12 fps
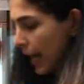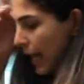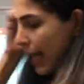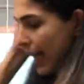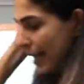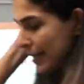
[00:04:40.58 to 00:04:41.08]

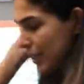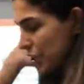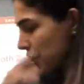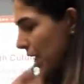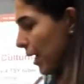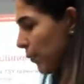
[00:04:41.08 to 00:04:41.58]
And the
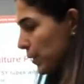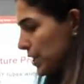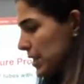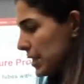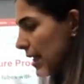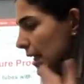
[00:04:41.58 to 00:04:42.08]
sham, which
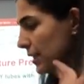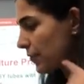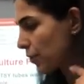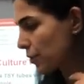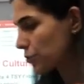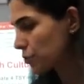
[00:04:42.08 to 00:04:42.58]
is negative
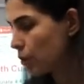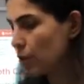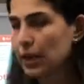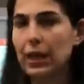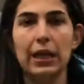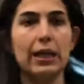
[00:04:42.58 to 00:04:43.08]
control,
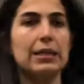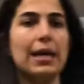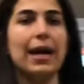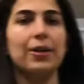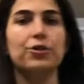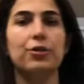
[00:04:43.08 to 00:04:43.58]
is
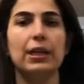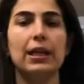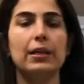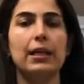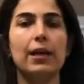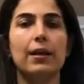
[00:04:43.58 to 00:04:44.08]
actually
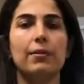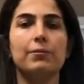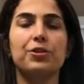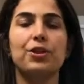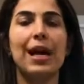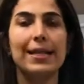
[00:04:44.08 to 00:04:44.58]
the
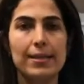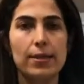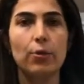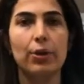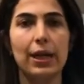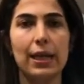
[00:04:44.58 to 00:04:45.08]

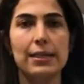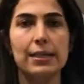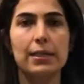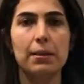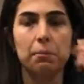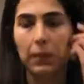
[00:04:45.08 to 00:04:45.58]
translocans
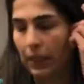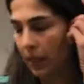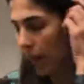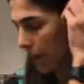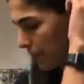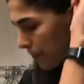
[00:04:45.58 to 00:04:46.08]
media.
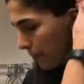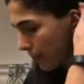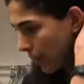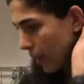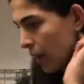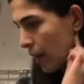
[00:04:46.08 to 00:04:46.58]

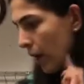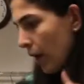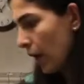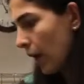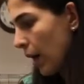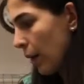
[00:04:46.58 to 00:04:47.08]

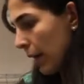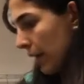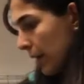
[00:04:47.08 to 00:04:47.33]
Okay.